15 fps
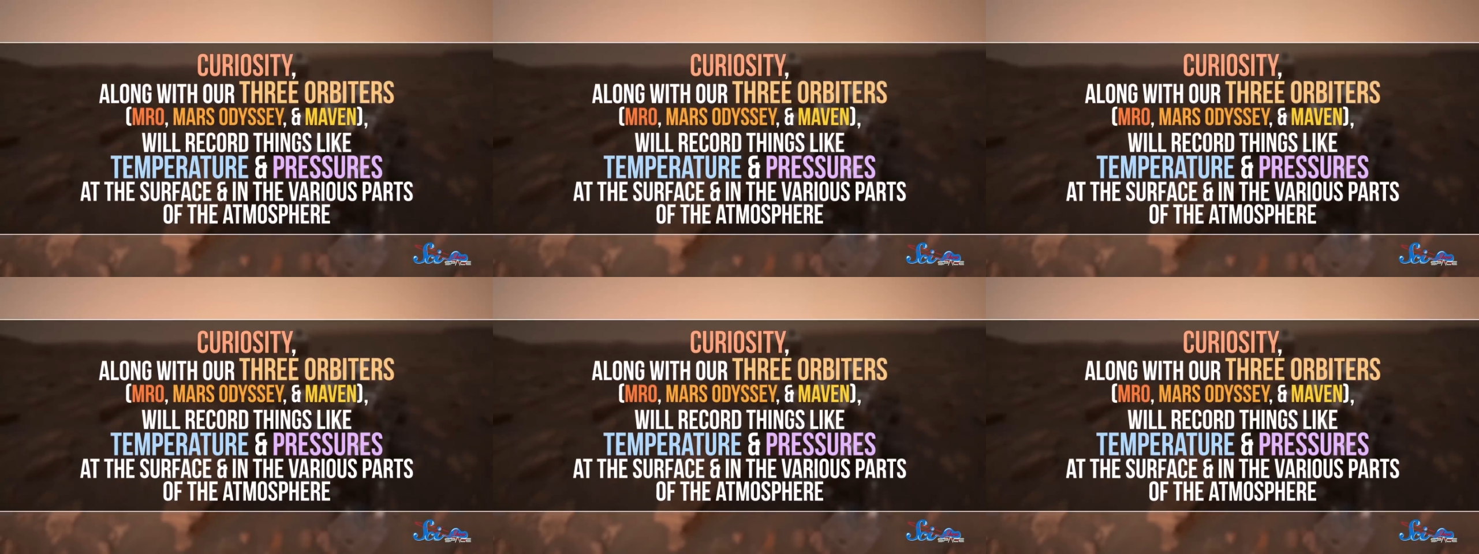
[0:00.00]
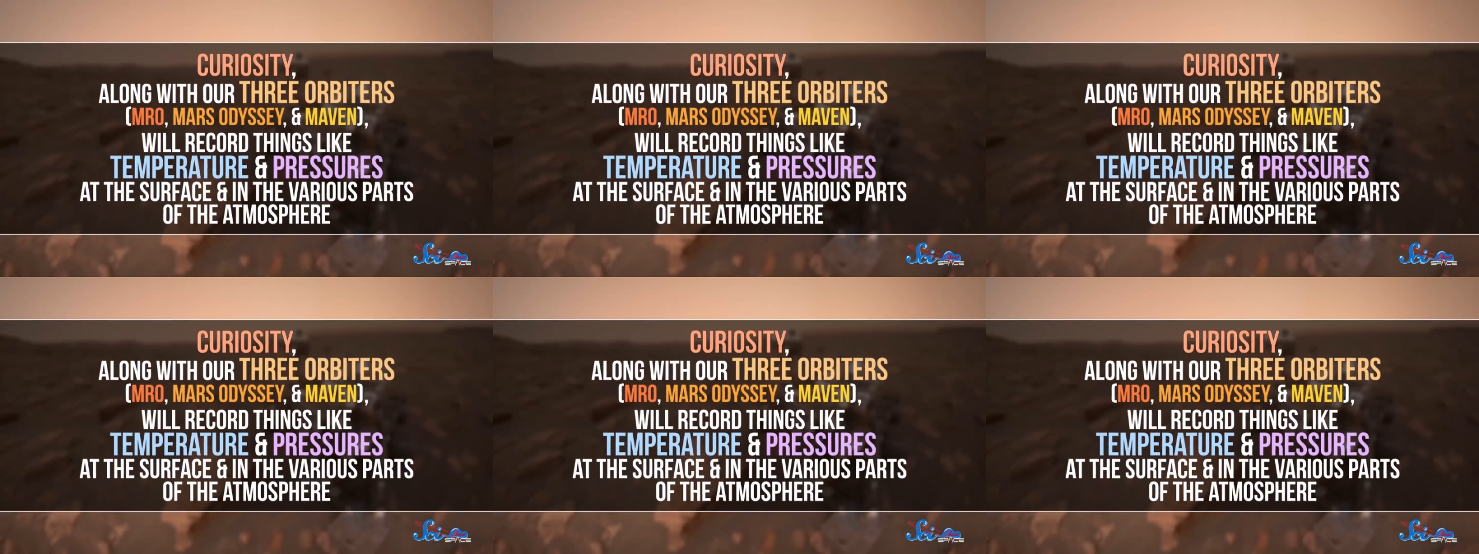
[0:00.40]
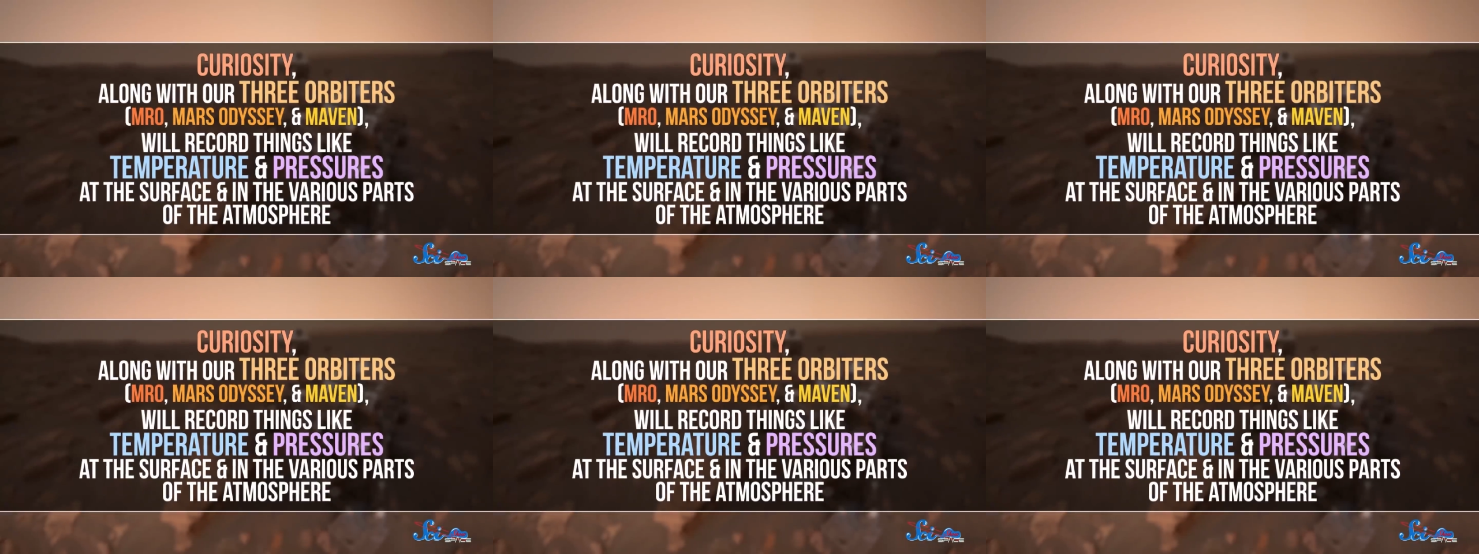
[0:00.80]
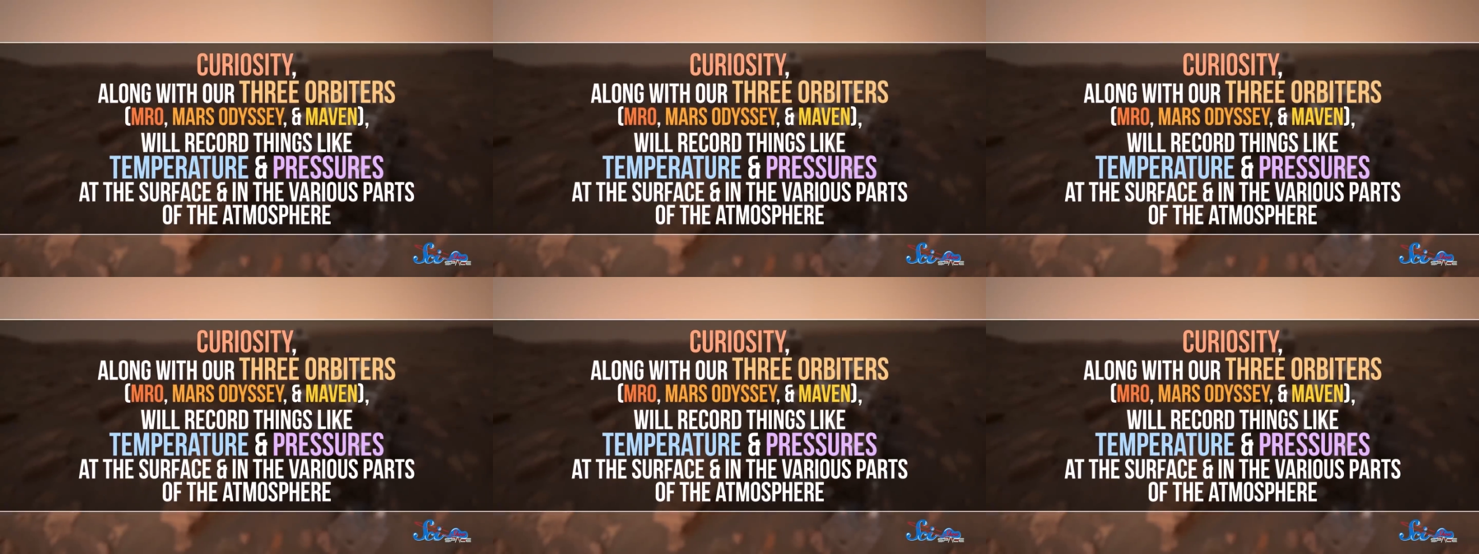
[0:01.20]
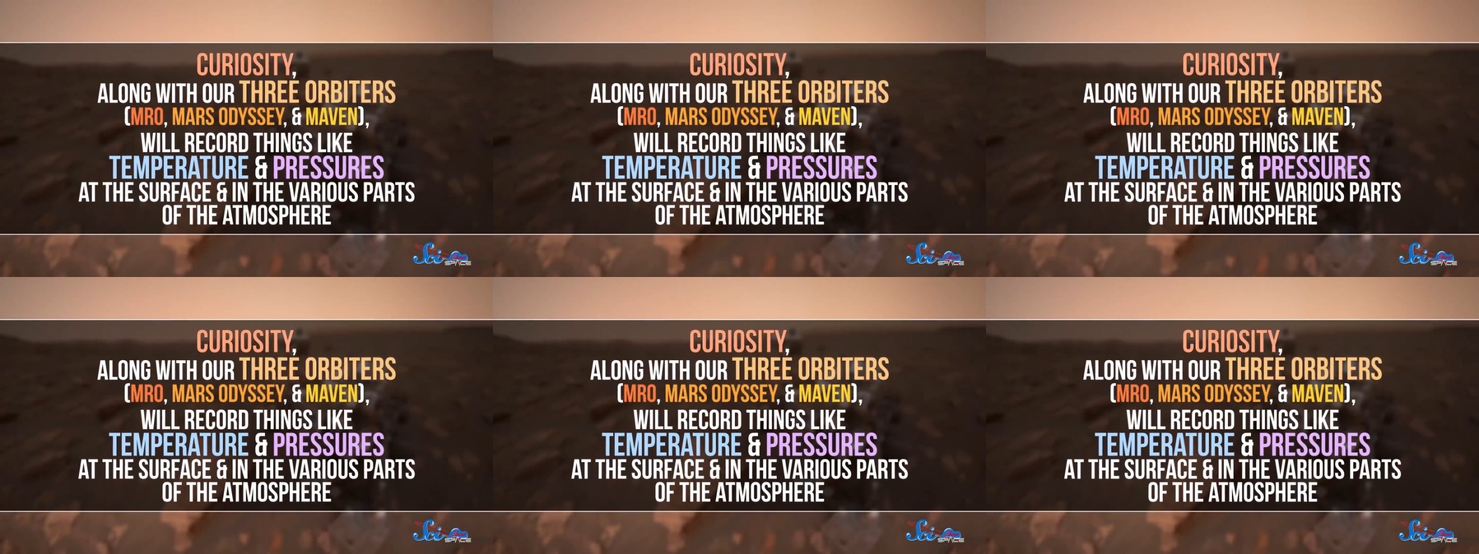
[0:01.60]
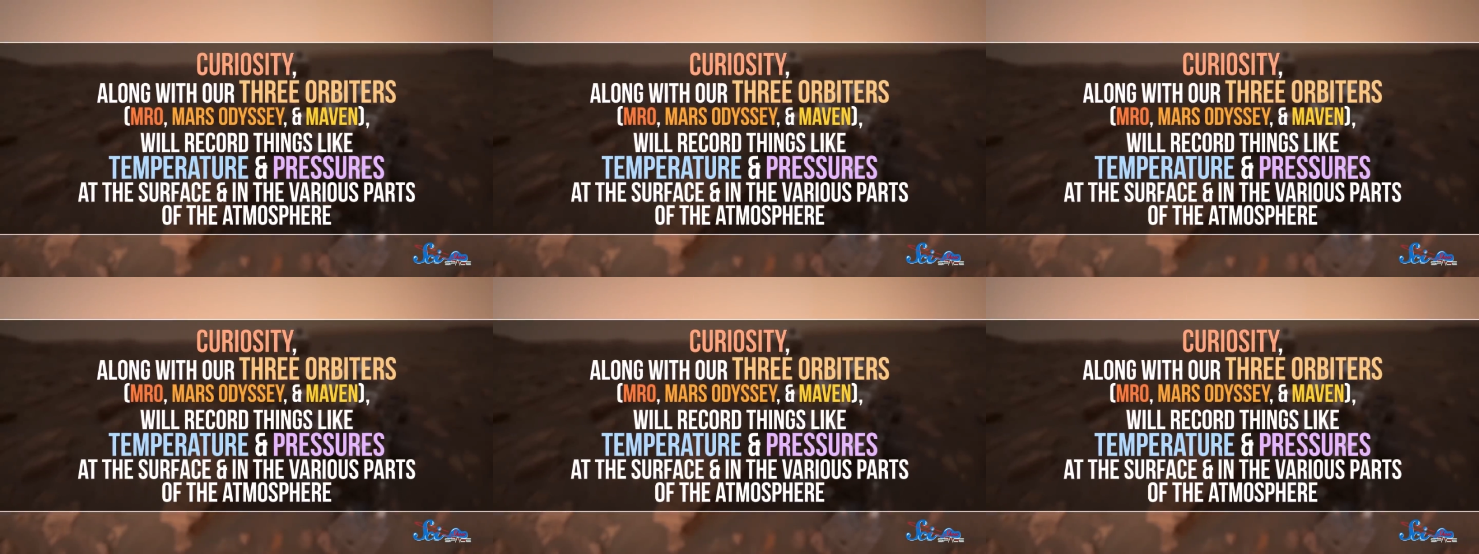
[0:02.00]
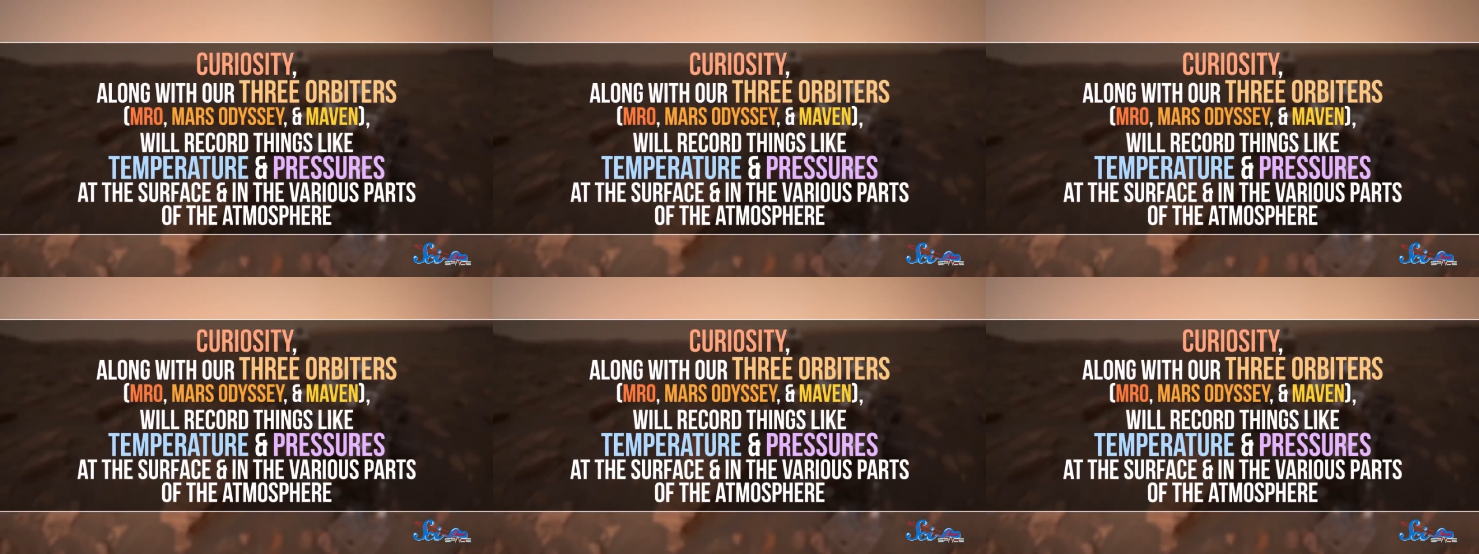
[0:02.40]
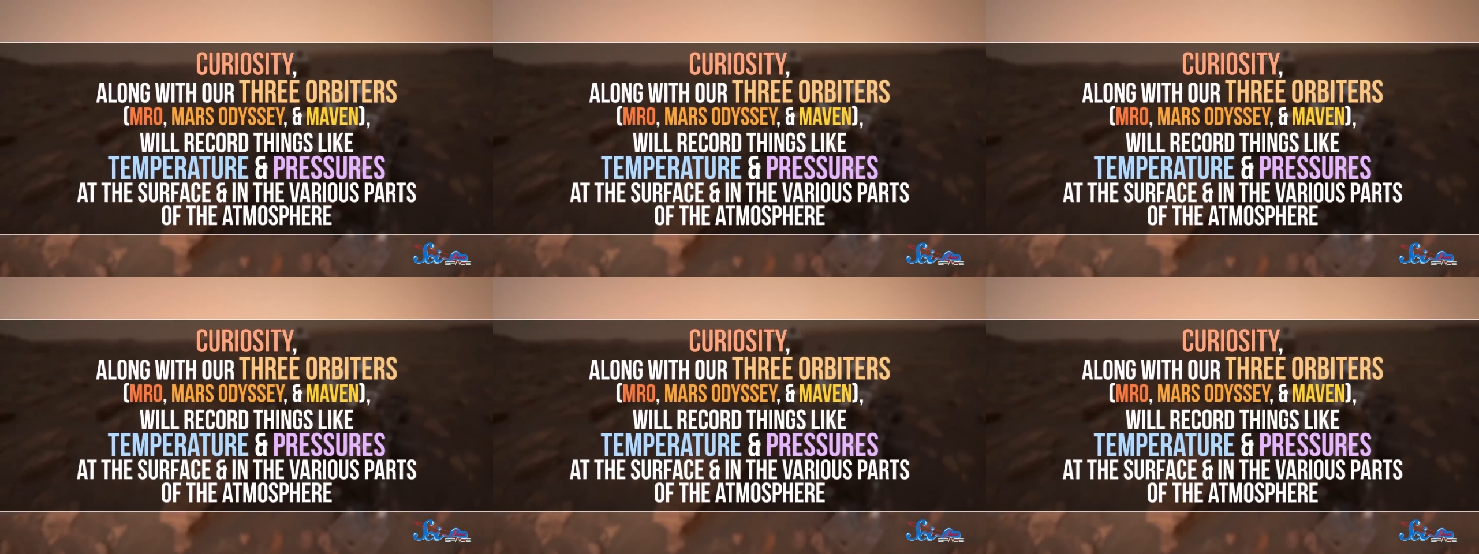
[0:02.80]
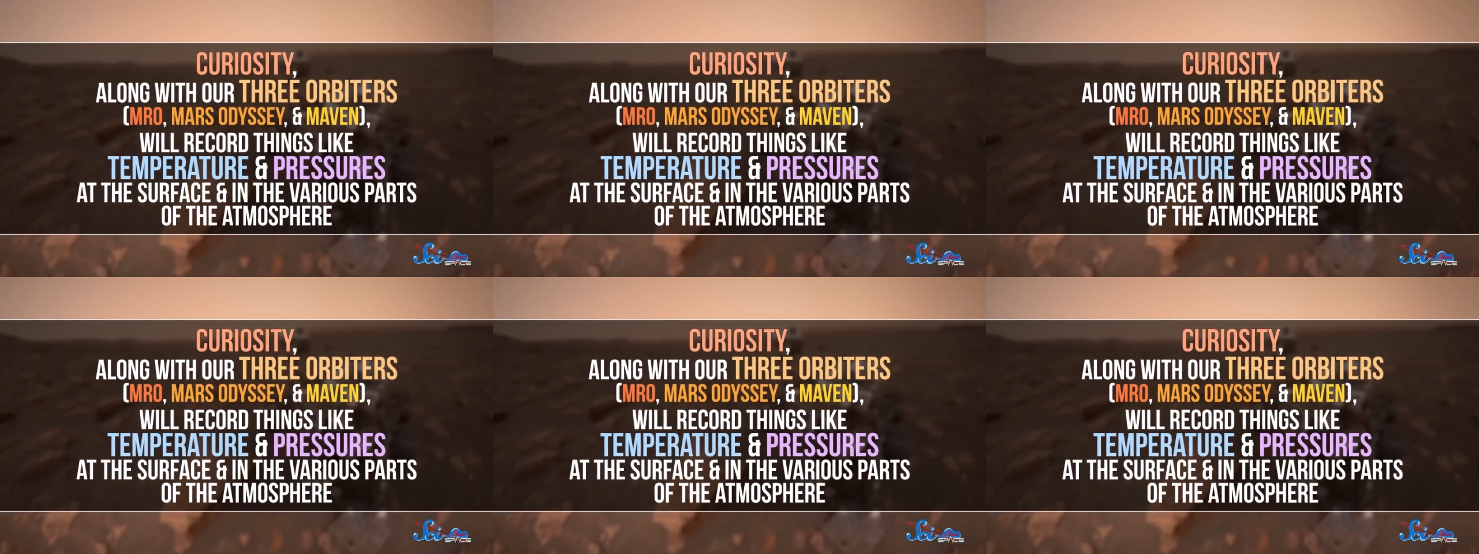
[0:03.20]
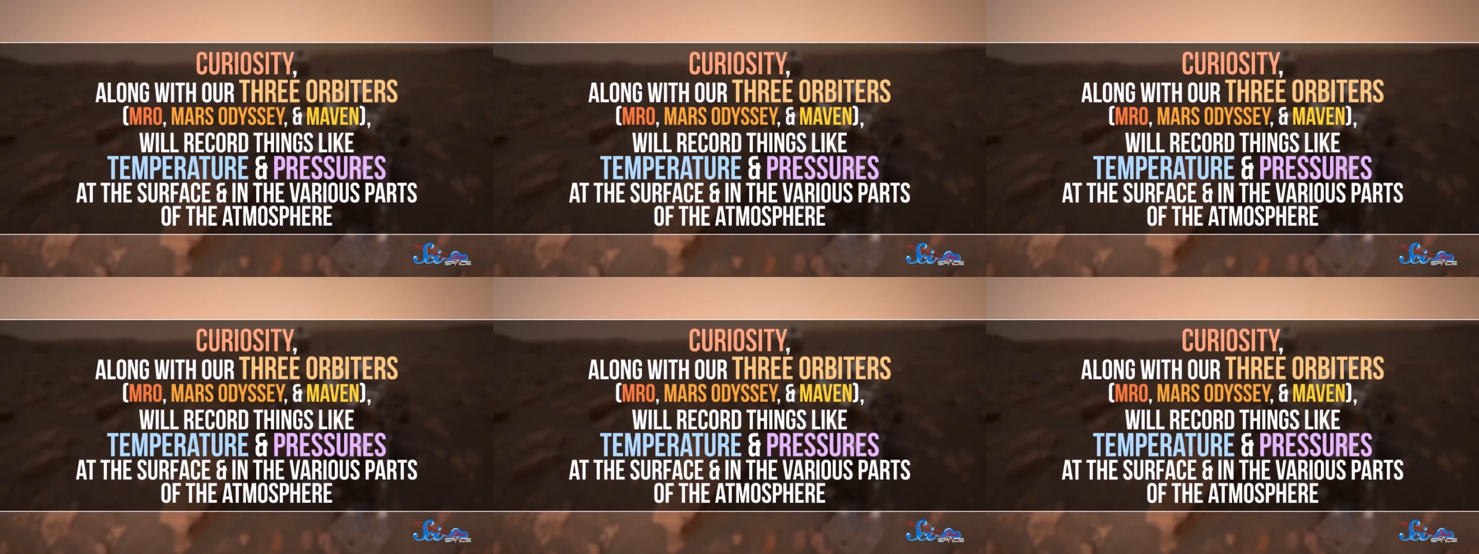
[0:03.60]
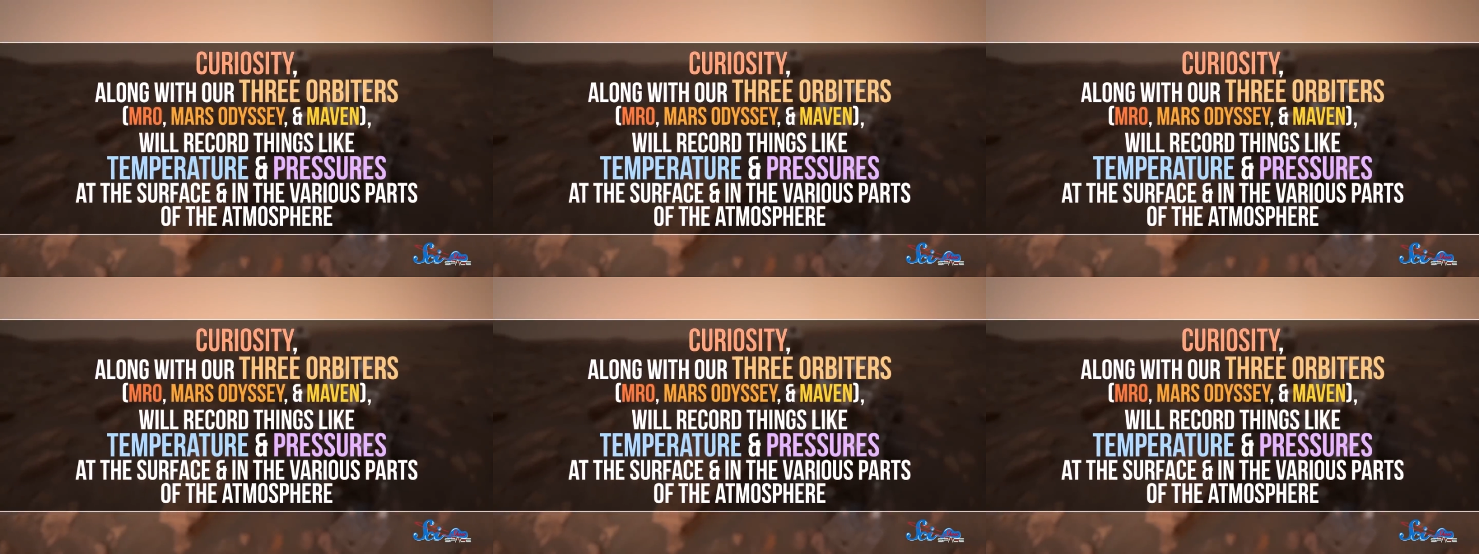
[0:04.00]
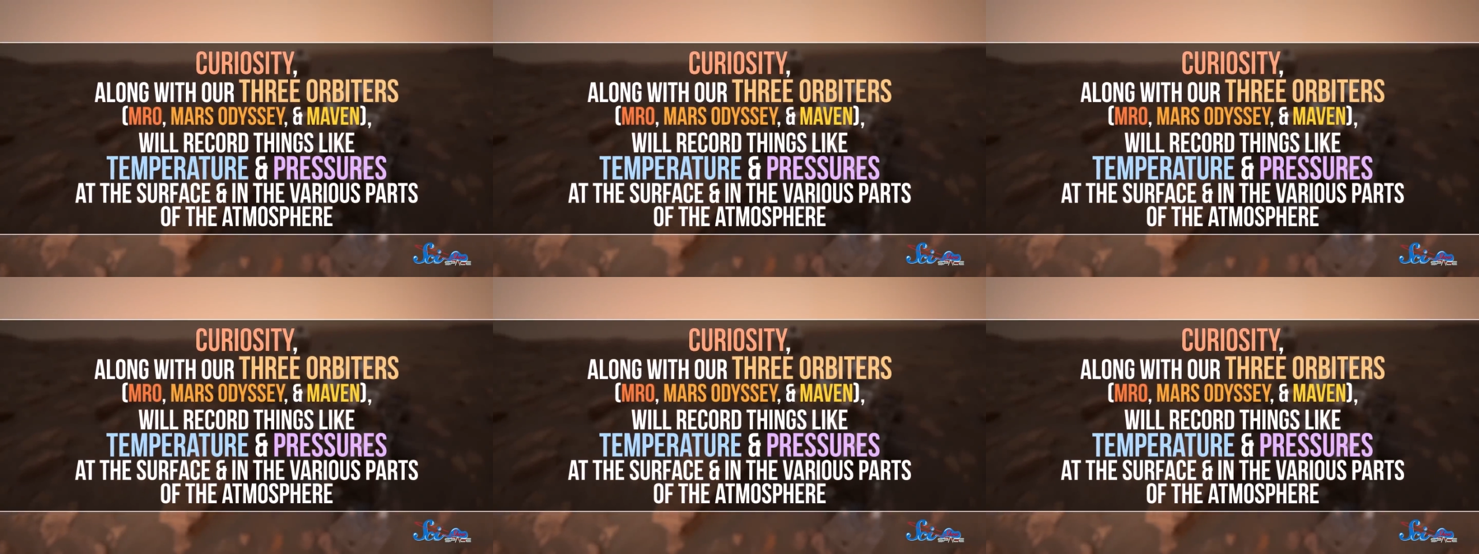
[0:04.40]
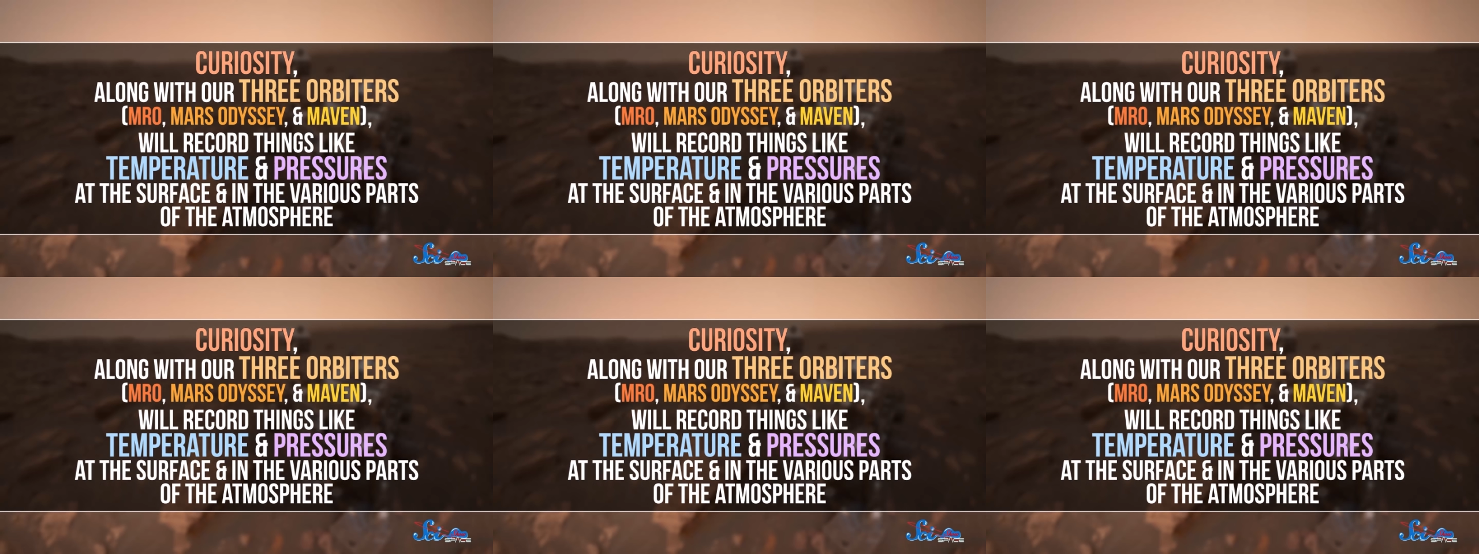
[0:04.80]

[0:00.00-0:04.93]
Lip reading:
No face is visible, so there are no lips to read.